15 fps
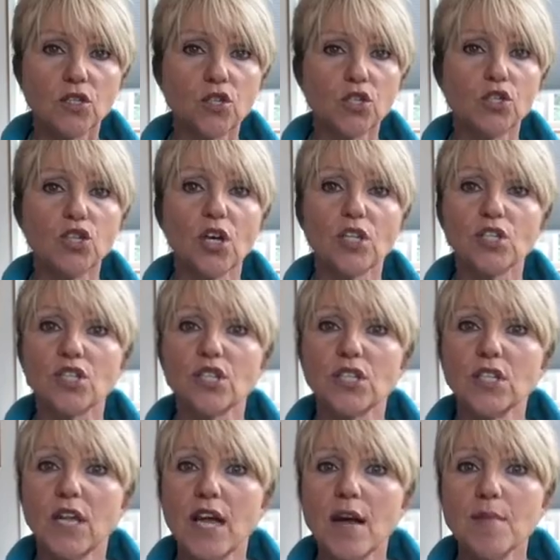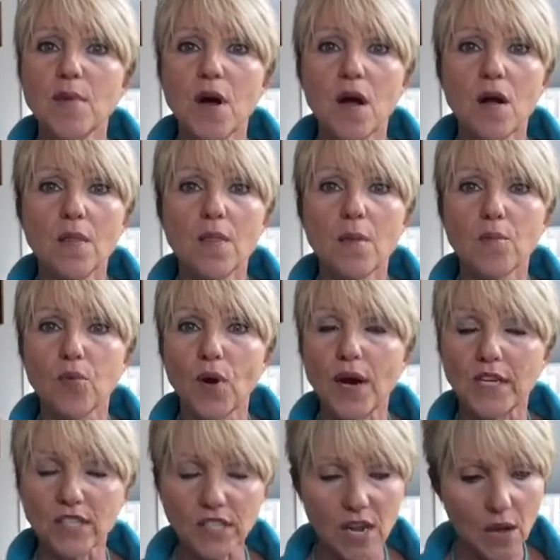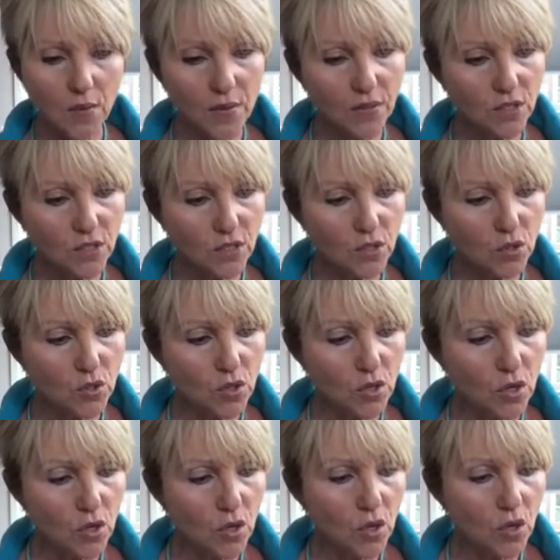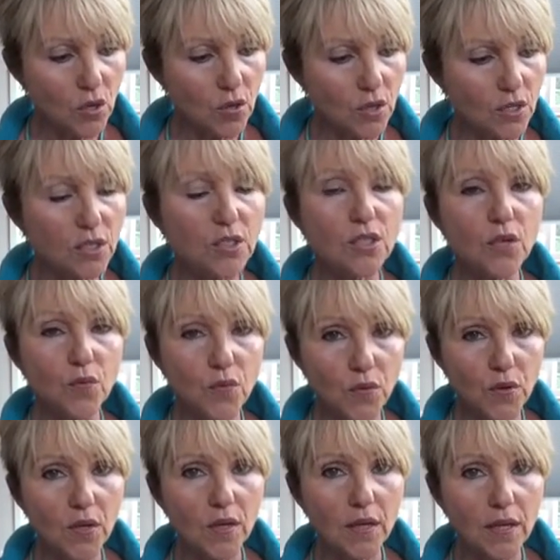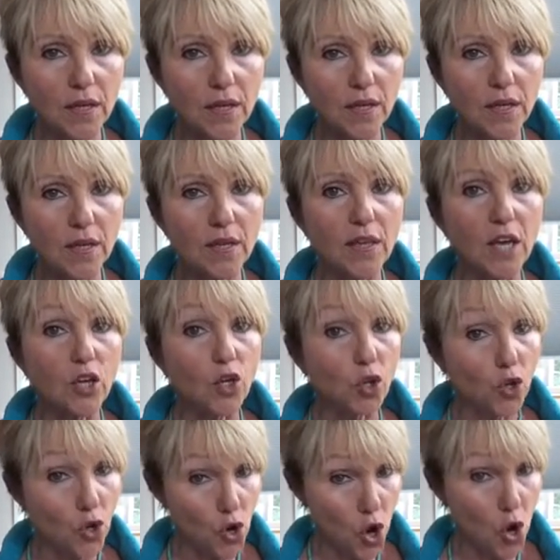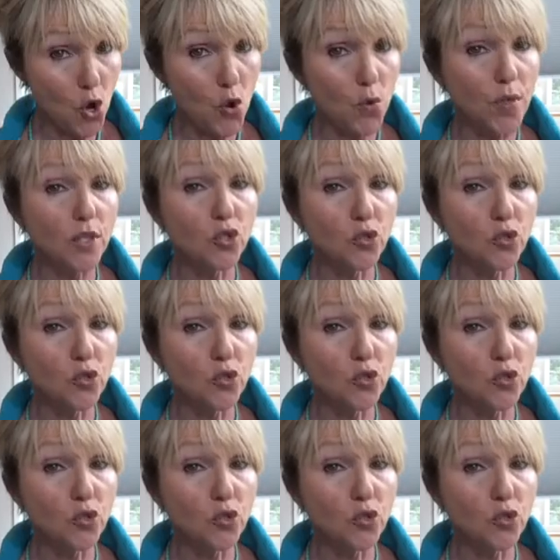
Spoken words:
to just slam on the brakes. Now, this is a feeling that you know